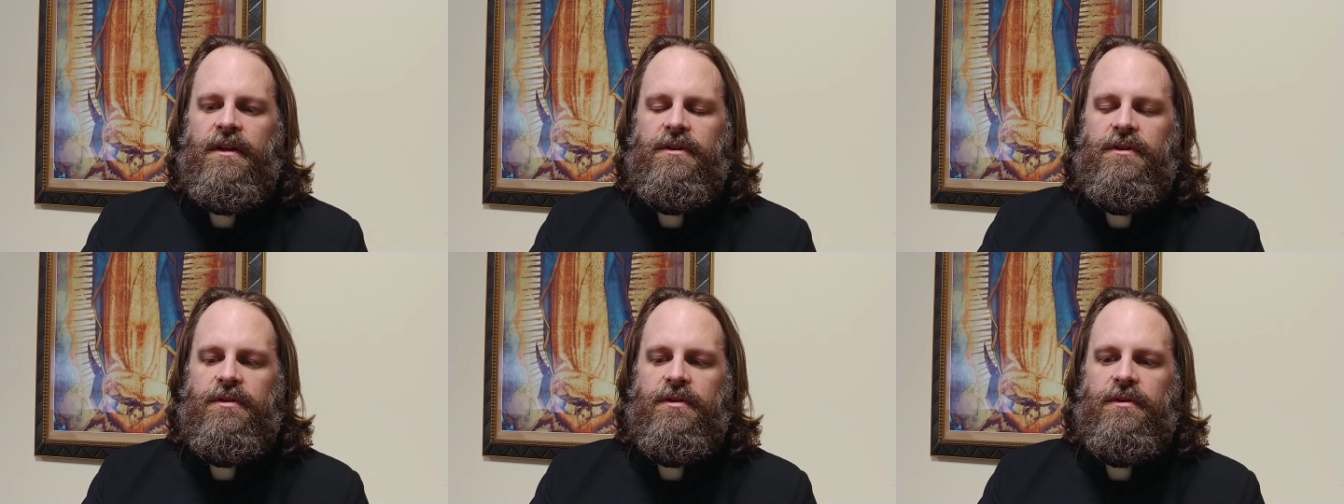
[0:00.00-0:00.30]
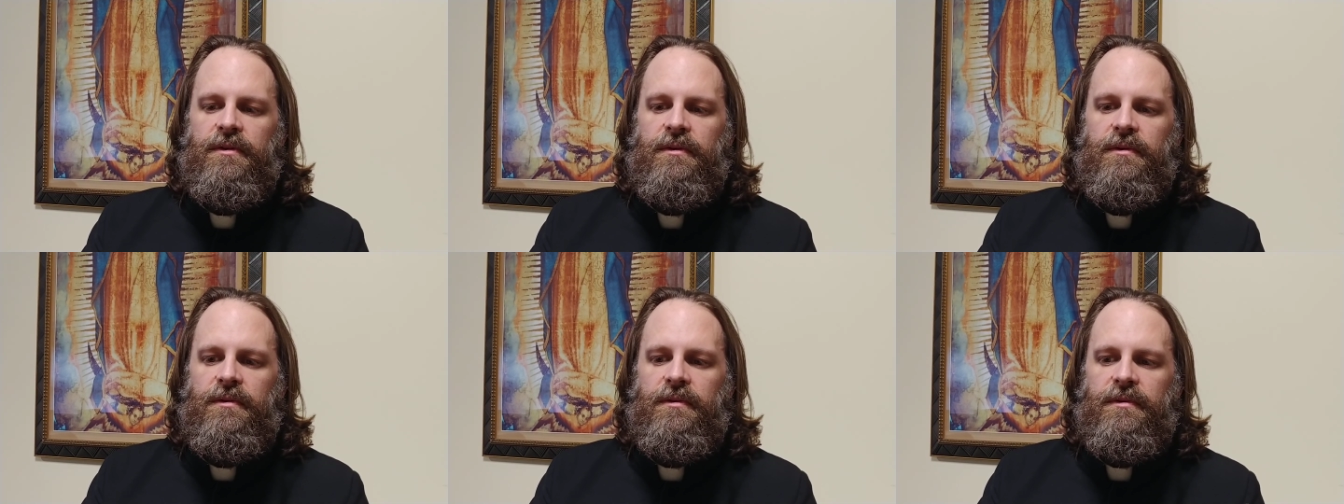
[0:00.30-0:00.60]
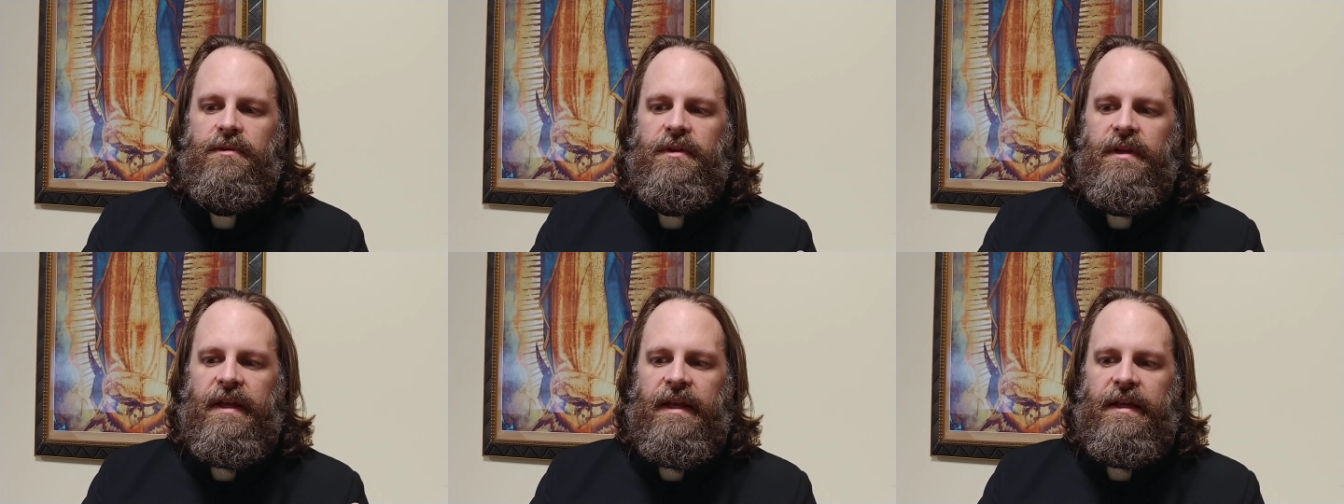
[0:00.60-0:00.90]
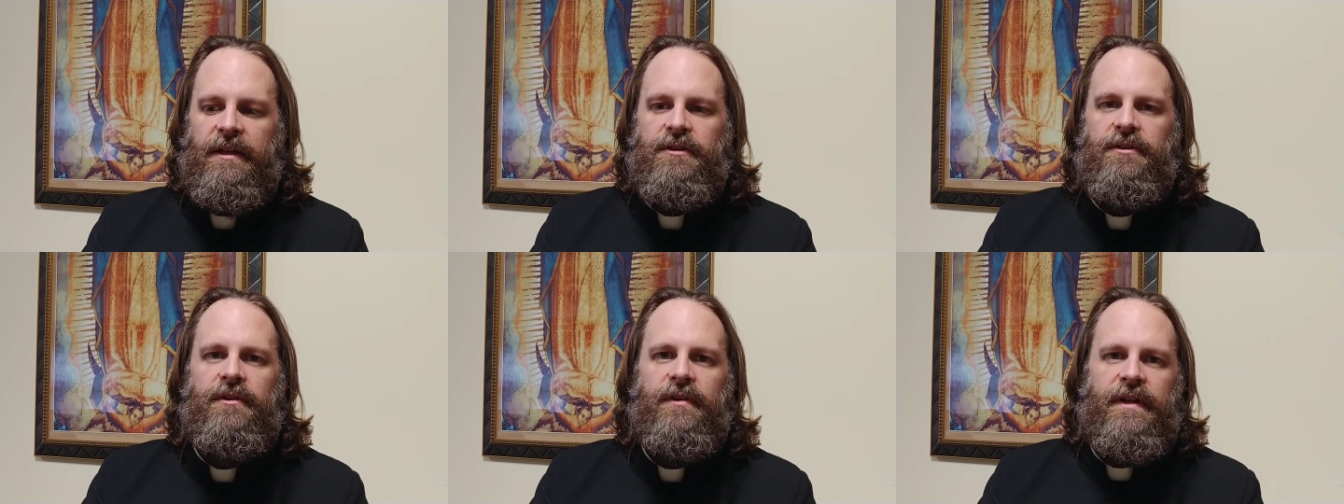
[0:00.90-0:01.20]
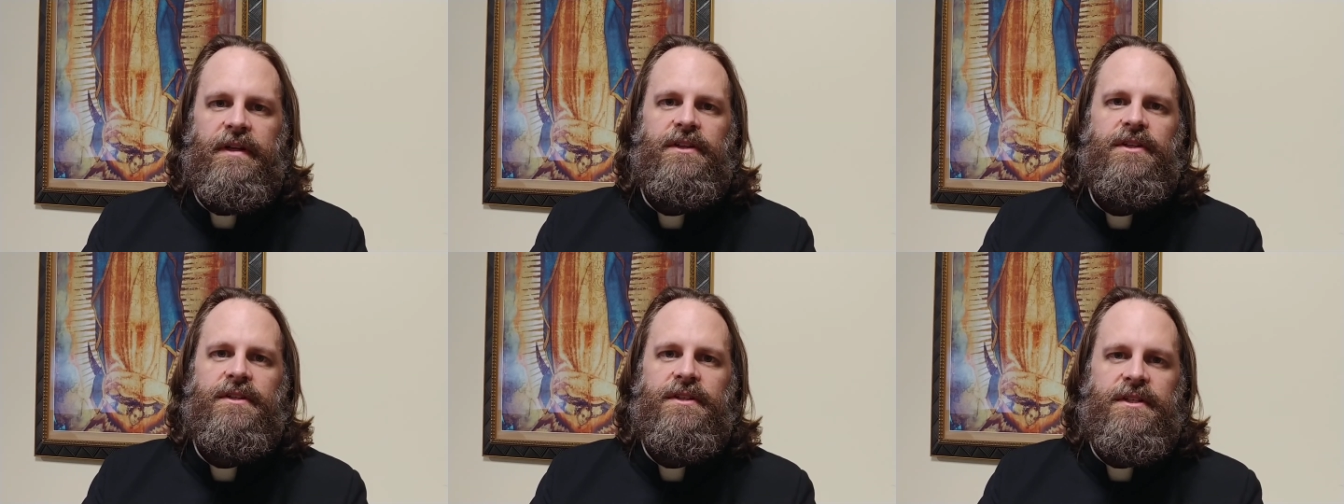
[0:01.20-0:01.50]
to to enter
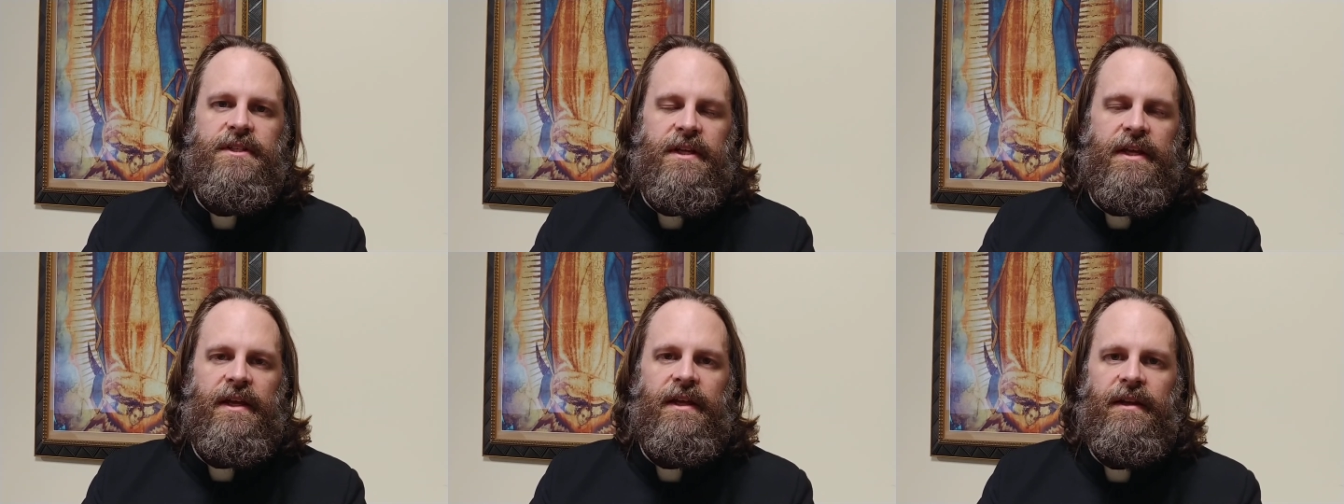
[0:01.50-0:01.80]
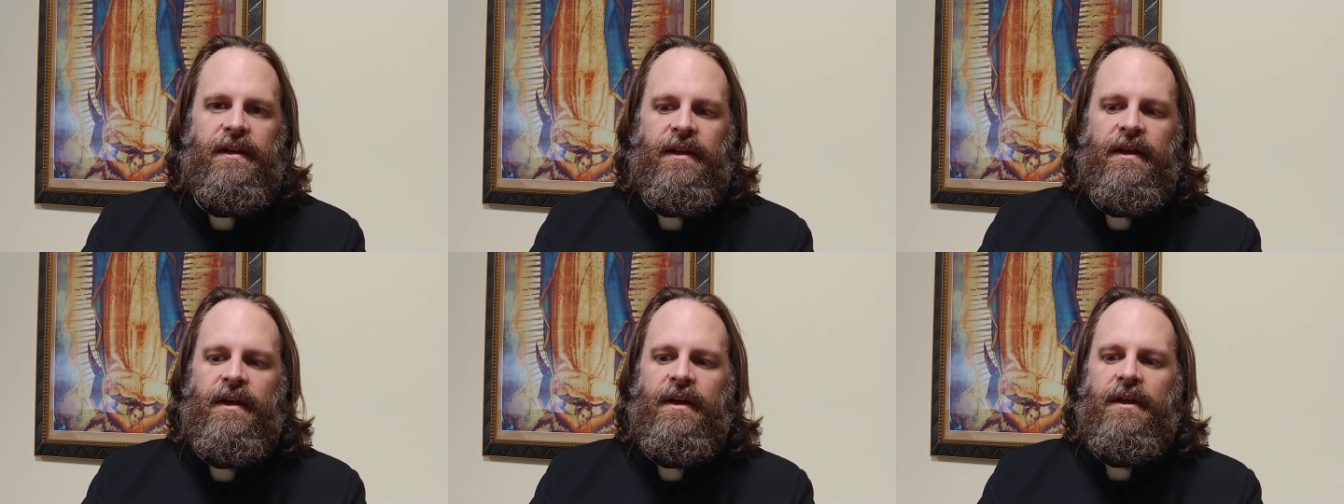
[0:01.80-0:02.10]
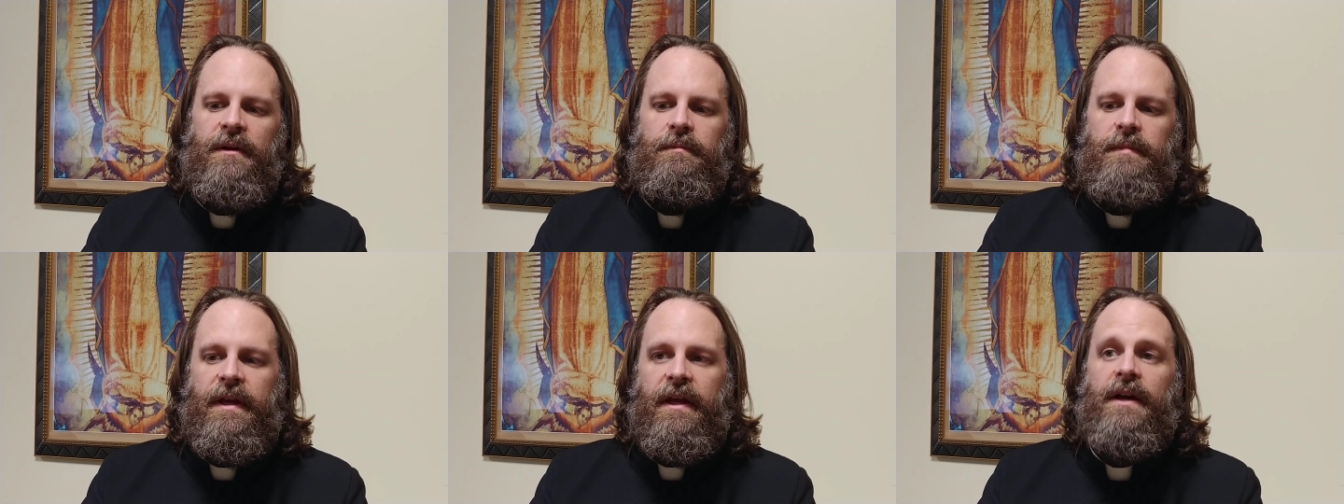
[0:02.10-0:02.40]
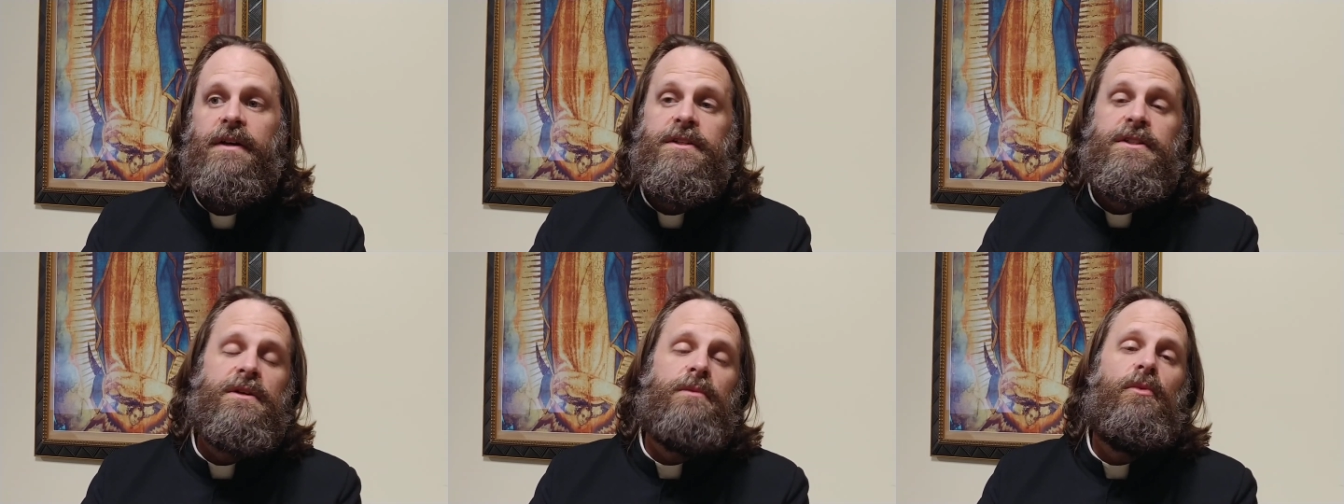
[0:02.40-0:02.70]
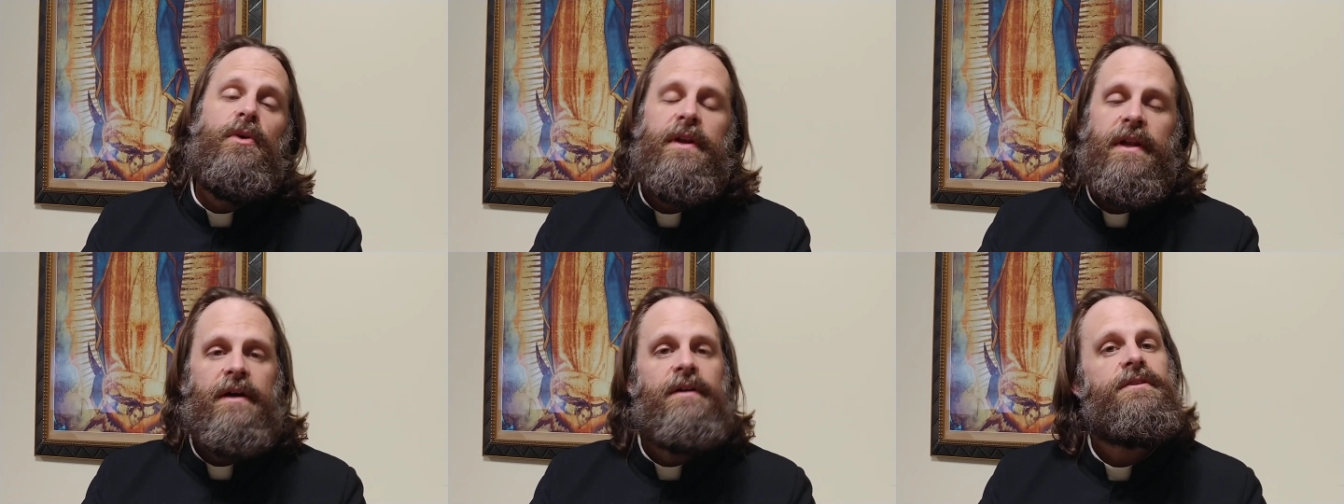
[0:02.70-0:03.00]
into sin because
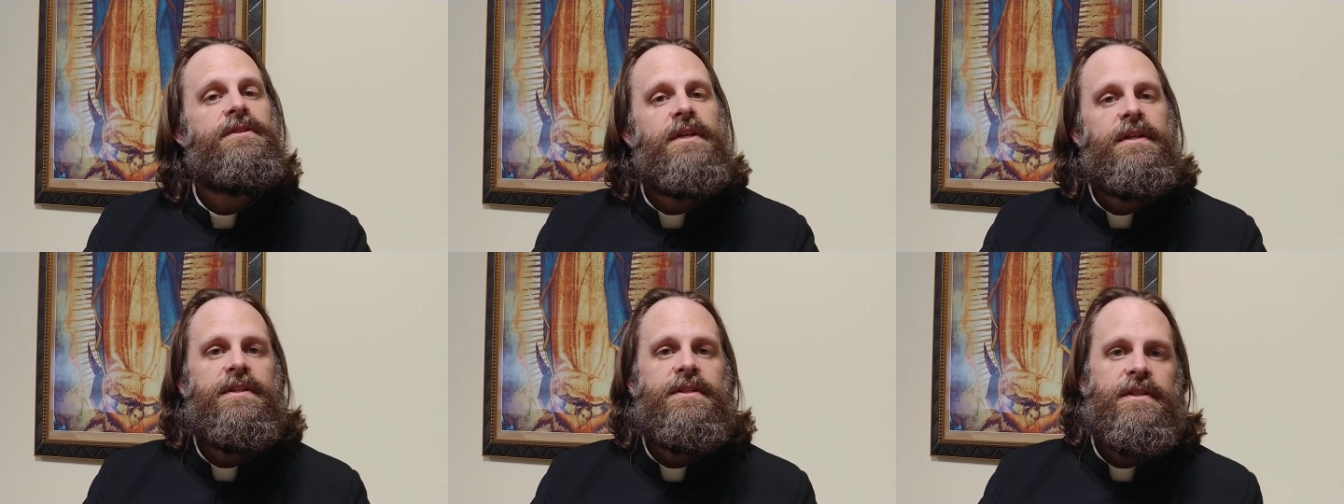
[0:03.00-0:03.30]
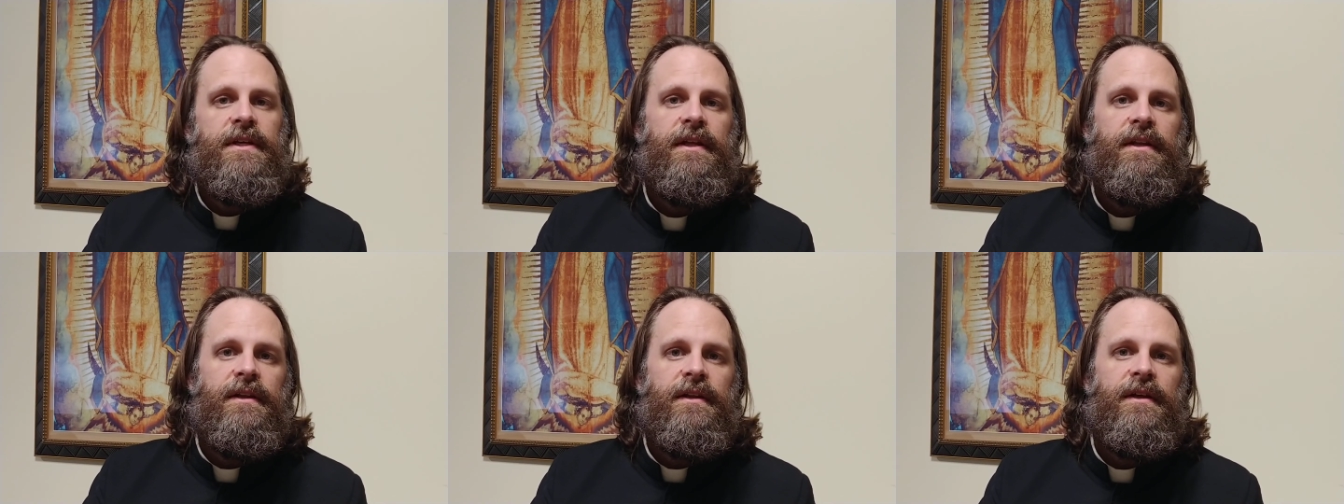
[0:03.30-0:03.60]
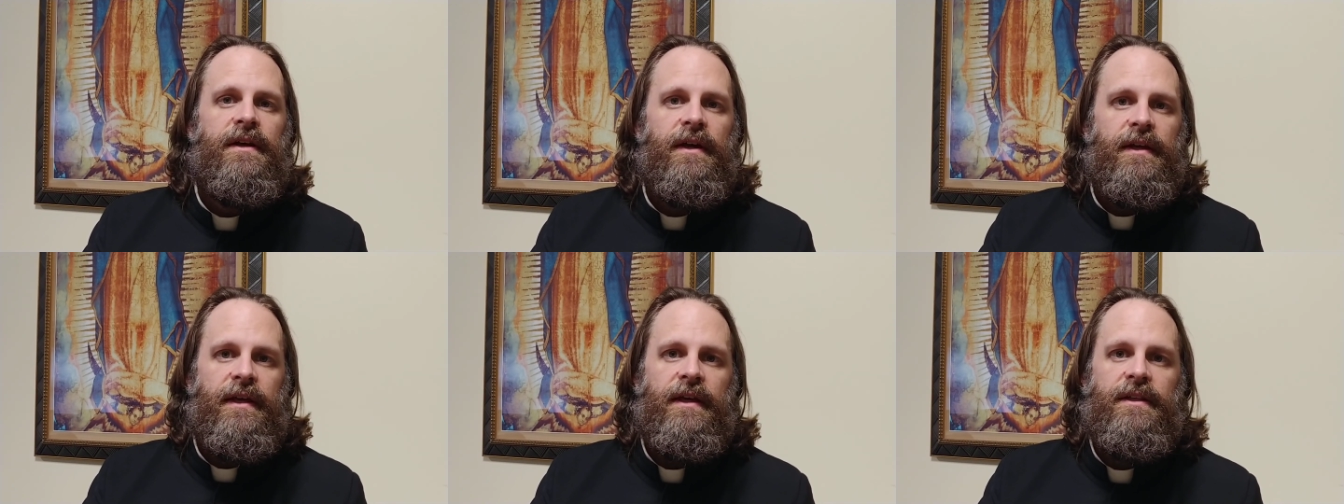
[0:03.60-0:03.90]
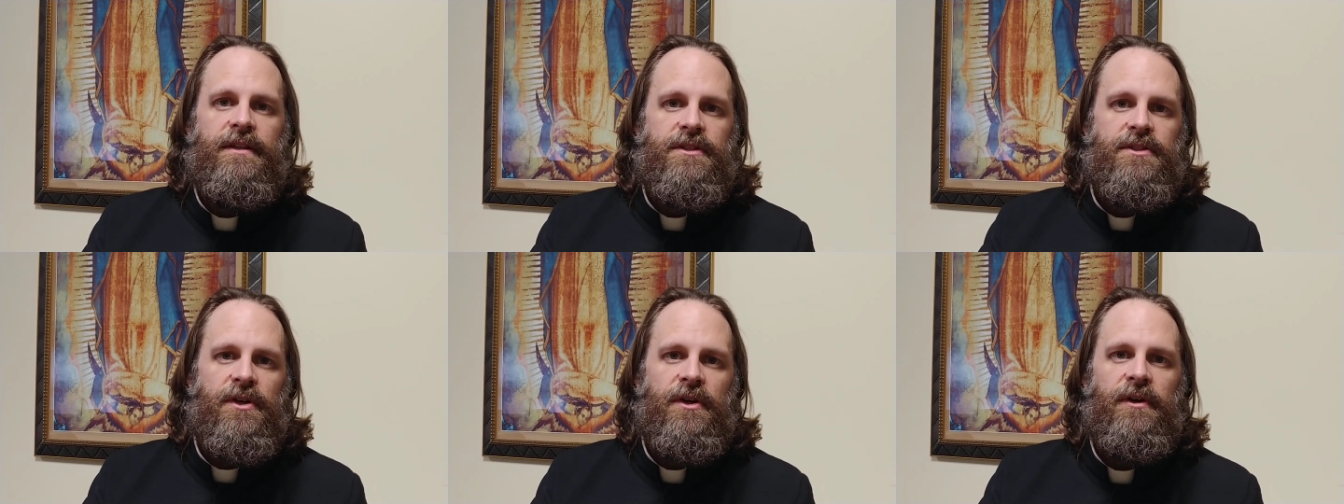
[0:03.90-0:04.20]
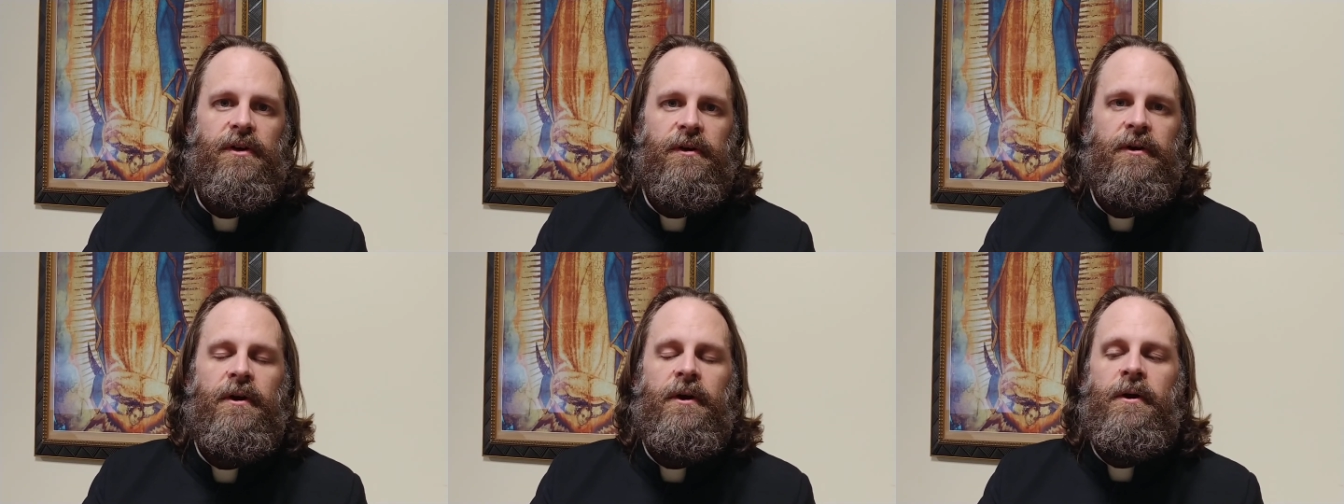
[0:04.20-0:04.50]
someone else had sinned against
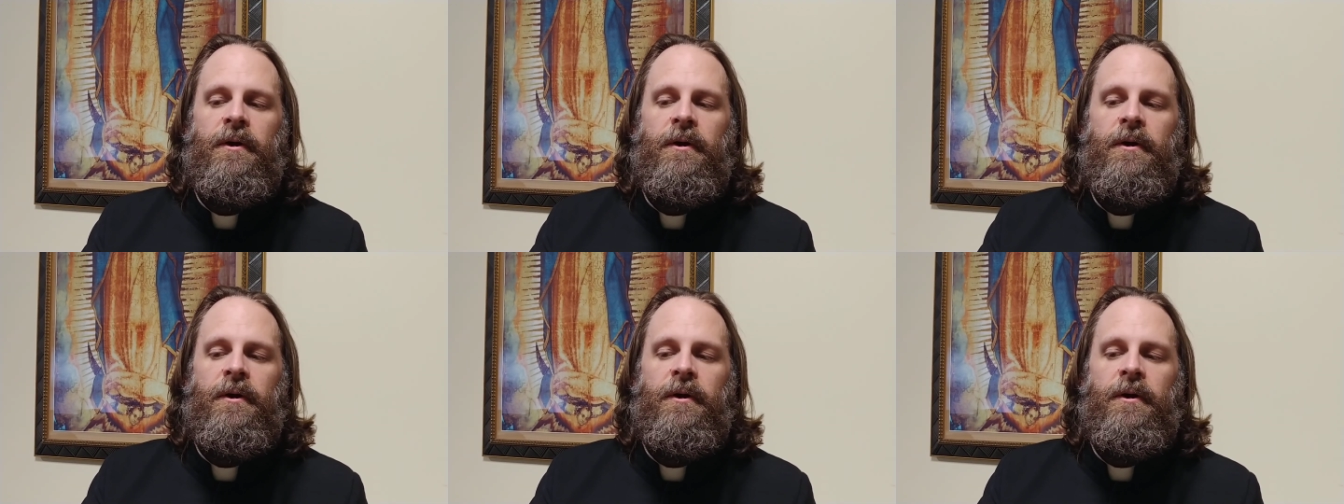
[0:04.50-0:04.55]
her